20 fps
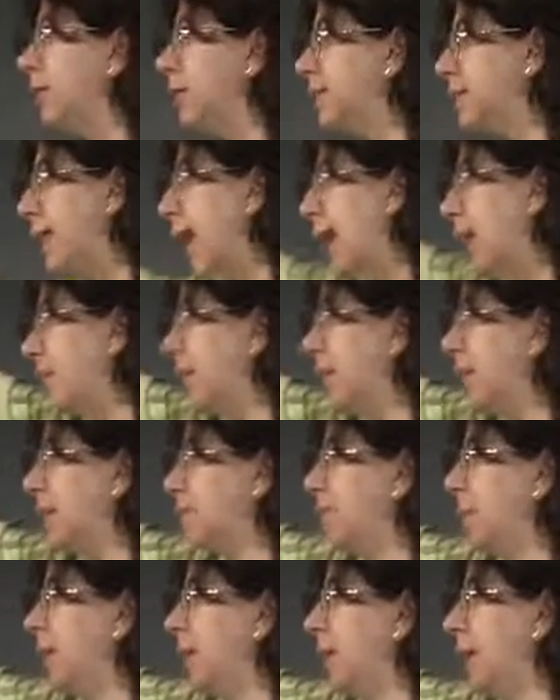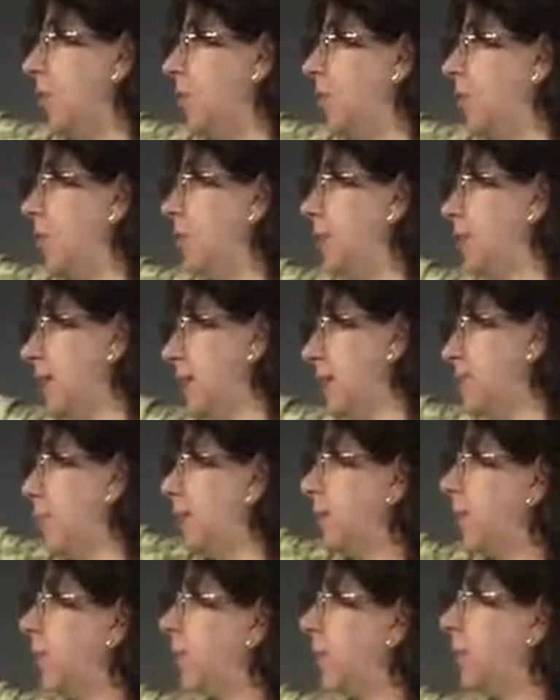this kind of expectation, this
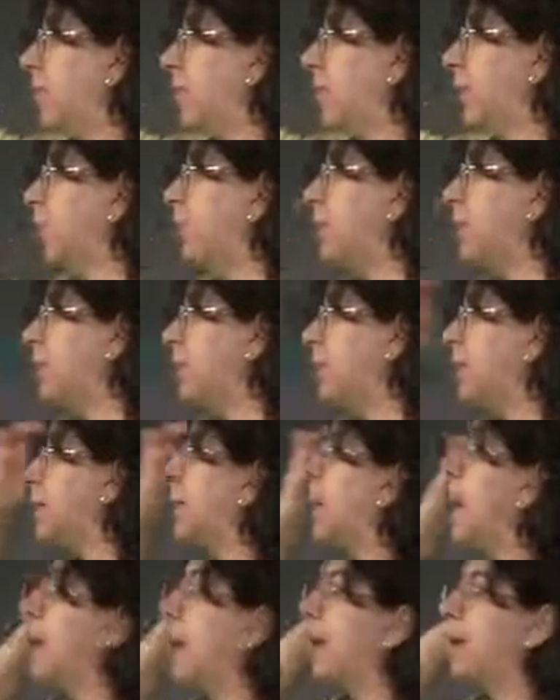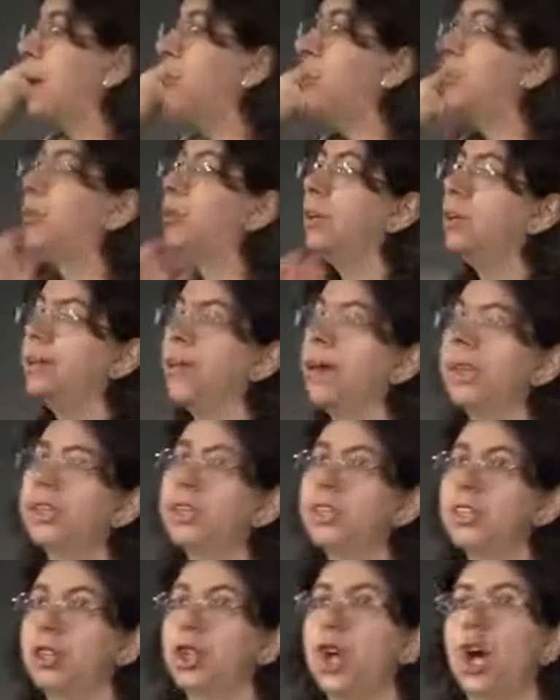expectation of the noise is a component that
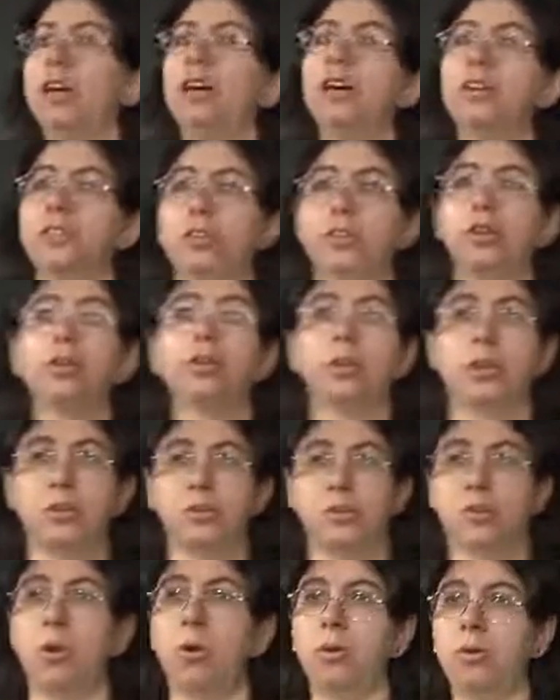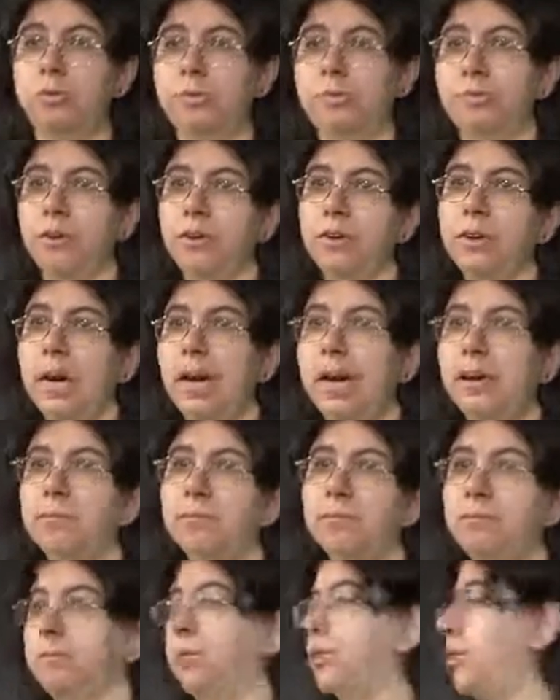is not under your control, okay?
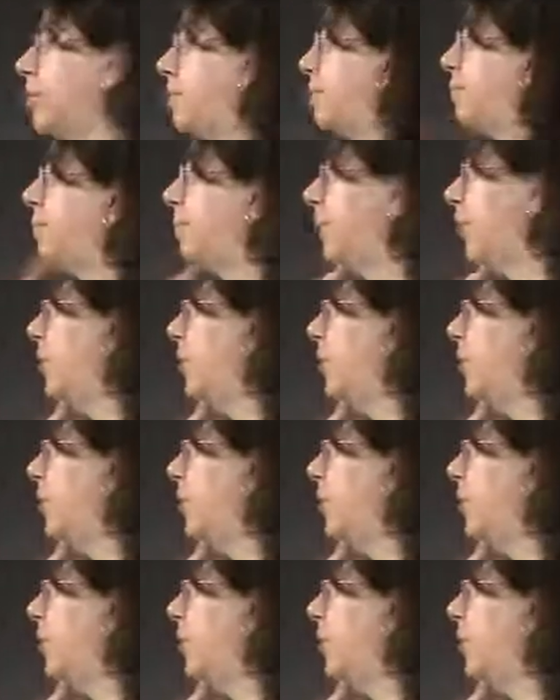you